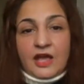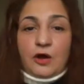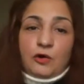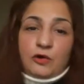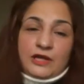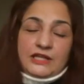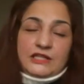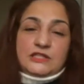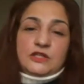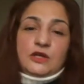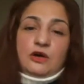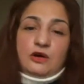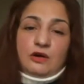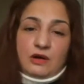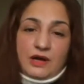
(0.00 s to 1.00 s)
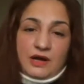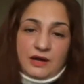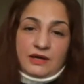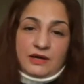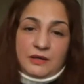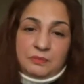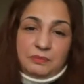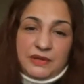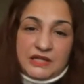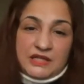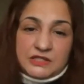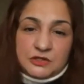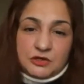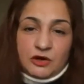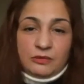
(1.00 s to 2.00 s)
Okay, so
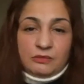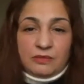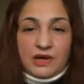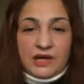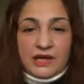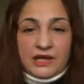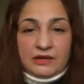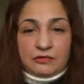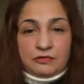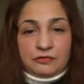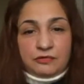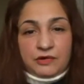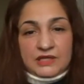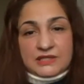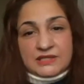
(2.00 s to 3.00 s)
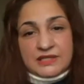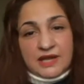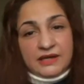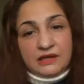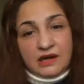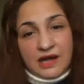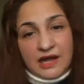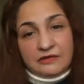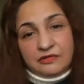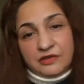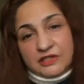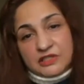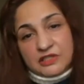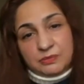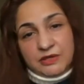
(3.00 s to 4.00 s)
based on my first-hand life
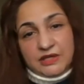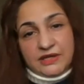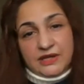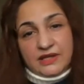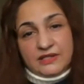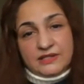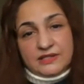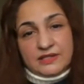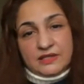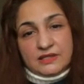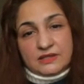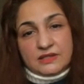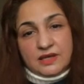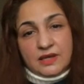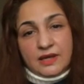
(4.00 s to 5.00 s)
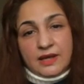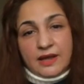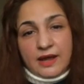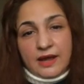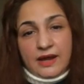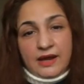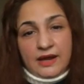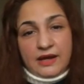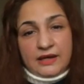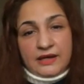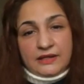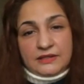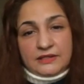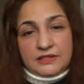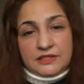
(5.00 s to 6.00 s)
experiences
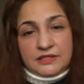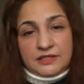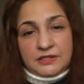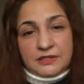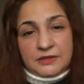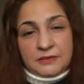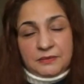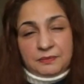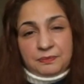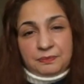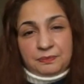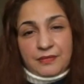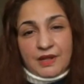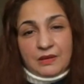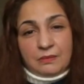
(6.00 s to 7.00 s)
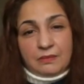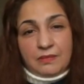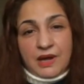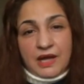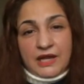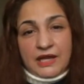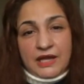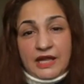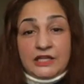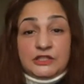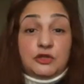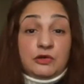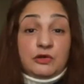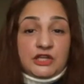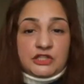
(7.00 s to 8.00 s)
and my
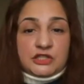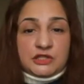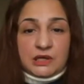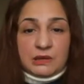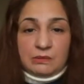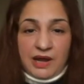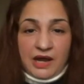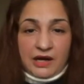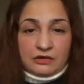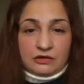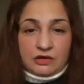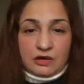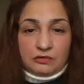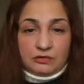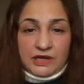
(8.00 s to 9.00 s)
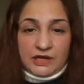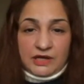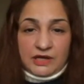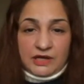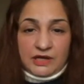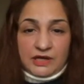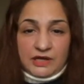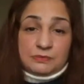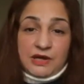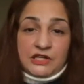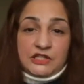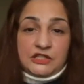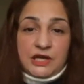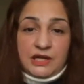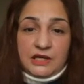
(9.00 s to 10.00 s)
educational background and my
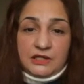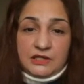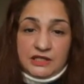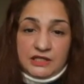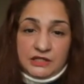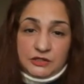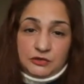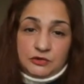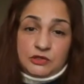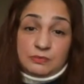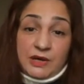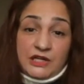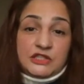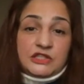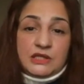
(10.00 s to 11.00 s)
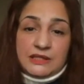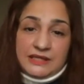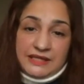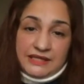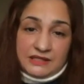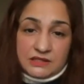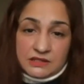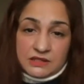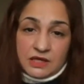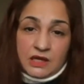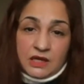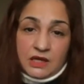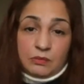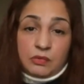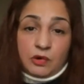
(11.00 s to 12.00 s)
specialty into special needs
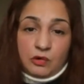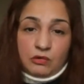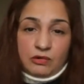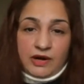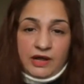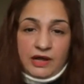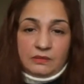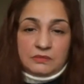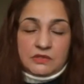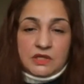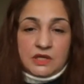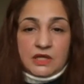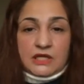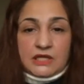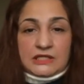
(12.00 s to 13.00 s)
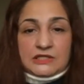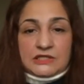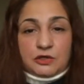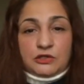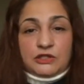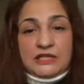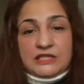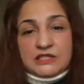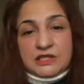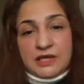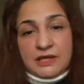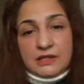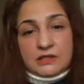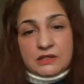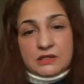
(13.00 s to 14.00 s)
programs, so these
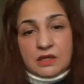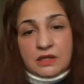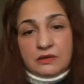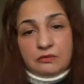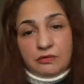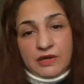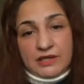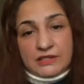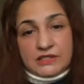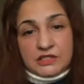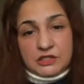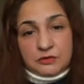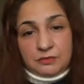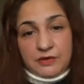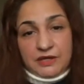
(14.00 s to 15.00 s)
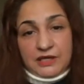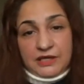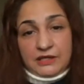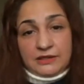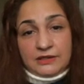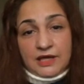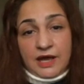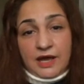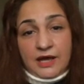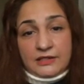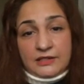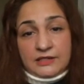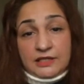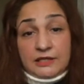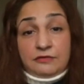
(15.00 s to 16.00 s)
things convinced me
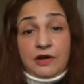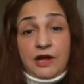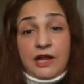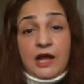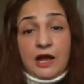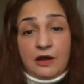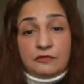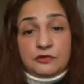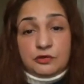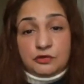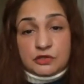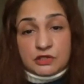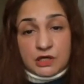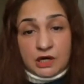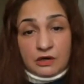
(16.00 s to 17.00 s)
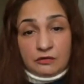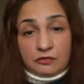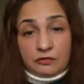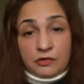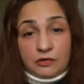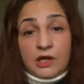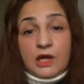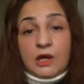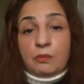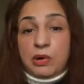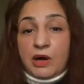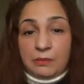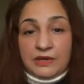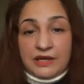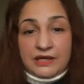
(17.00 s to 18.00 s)
that if I have to serve
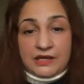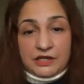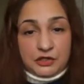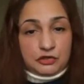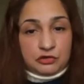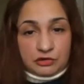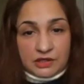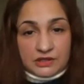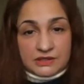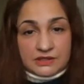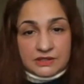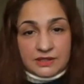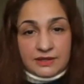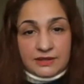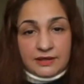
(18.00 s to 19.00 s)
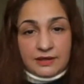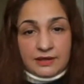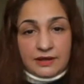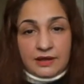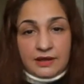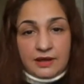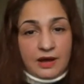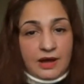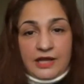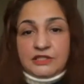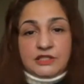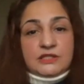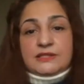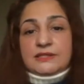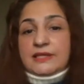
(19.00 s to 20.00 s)
public interest, I
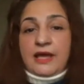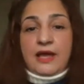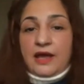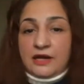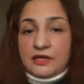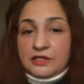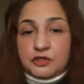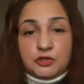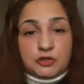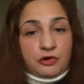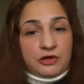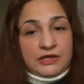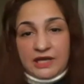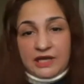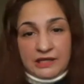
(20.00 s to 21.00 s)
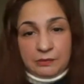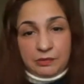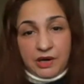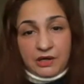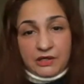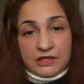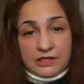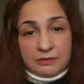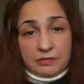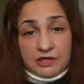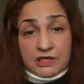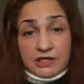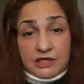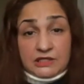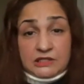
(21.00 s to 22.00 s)
just can't join any party
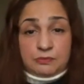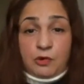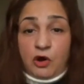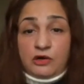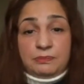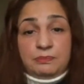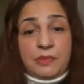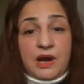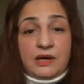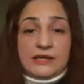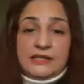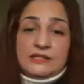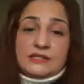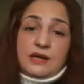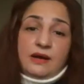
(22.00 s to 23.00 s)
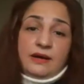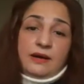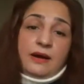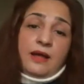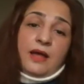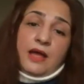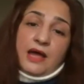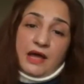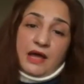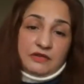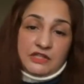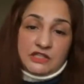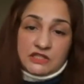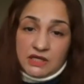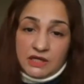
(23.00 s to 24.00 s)
because parties are
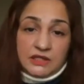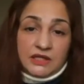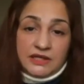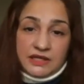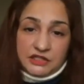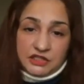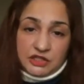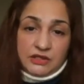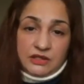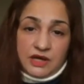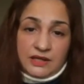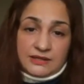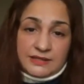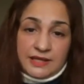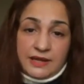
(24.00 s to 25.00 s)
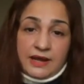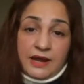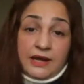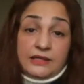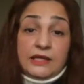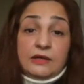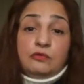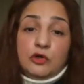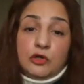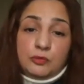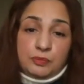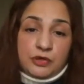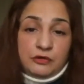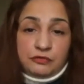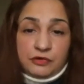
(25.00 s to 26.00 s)
having certain agendas and they would
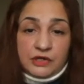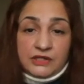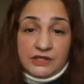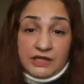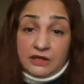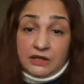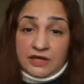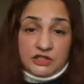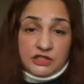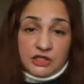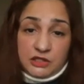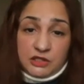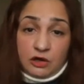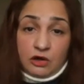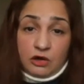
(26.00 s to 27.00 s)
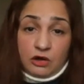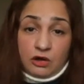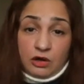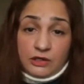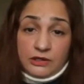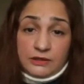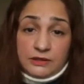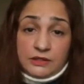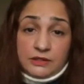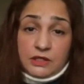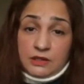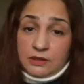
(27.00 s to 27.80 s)
prefer their agenda on